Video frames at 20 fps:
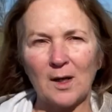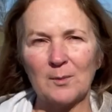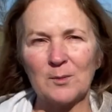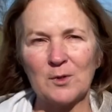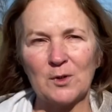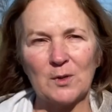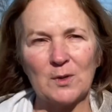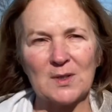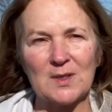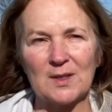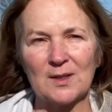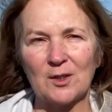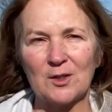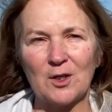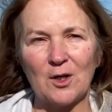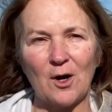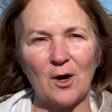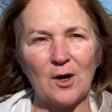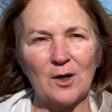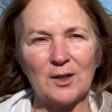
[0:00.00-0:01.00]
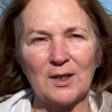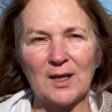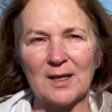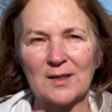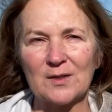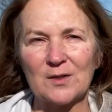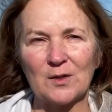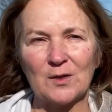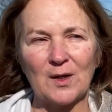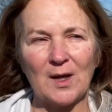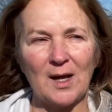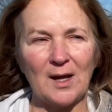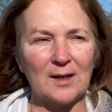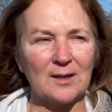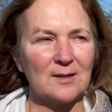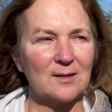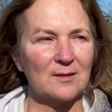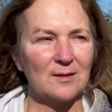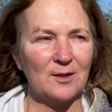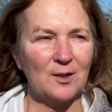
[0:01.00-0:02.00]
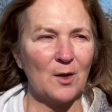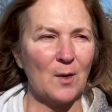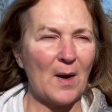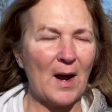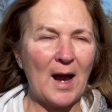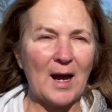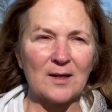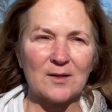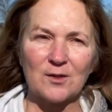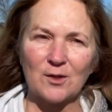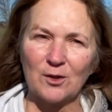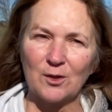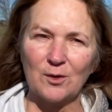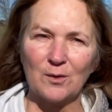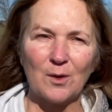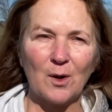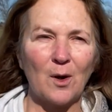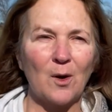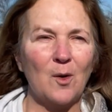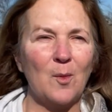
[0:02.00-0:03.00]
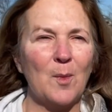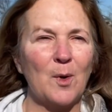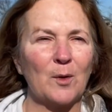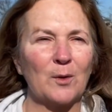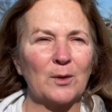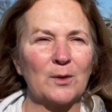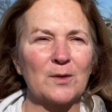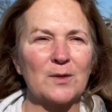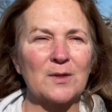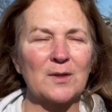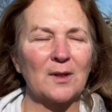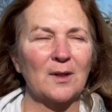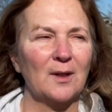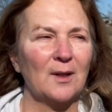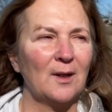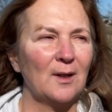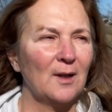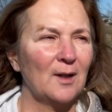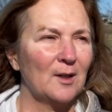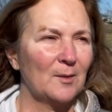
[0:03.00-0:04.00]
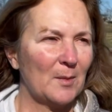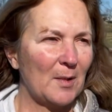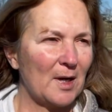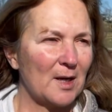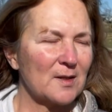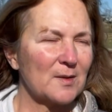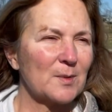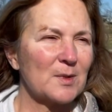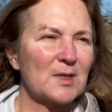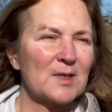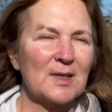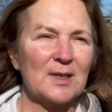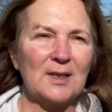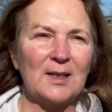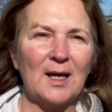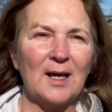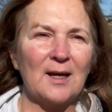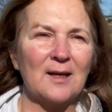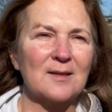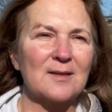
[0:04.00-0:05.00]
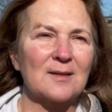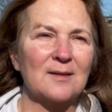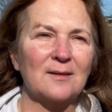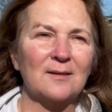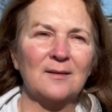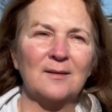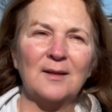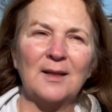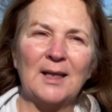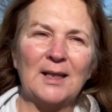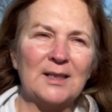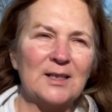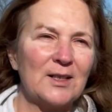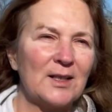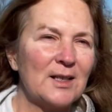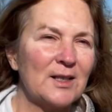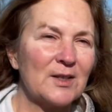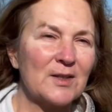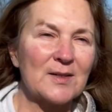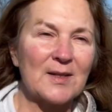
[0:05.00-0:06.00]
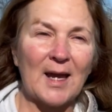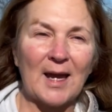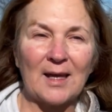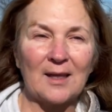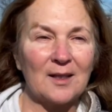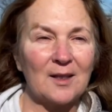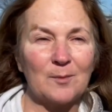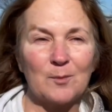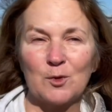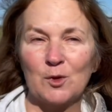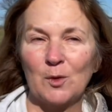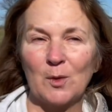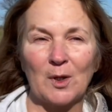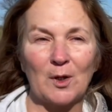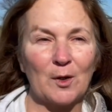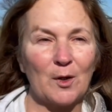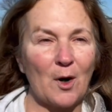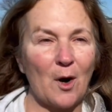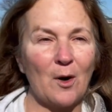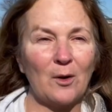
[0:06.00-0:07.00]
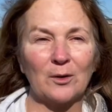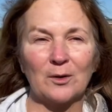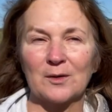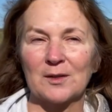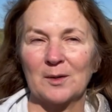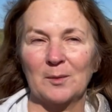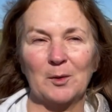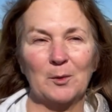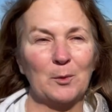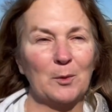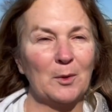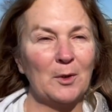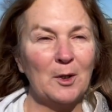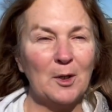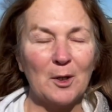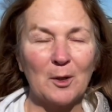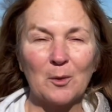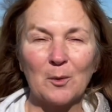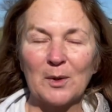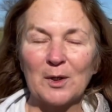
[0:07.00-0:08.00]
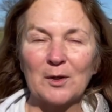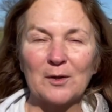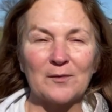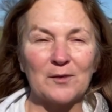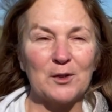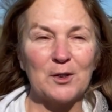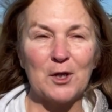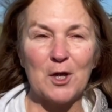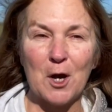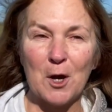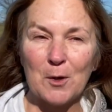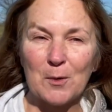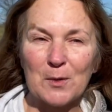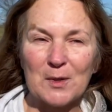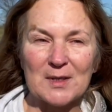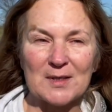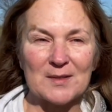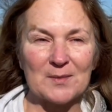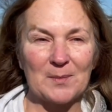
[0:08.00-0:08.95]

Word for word: up to us in the yard yesterday and, you know, asked, "Are you the homeowners?" My husband said yes, and he, he just handed him $200. we don't even know this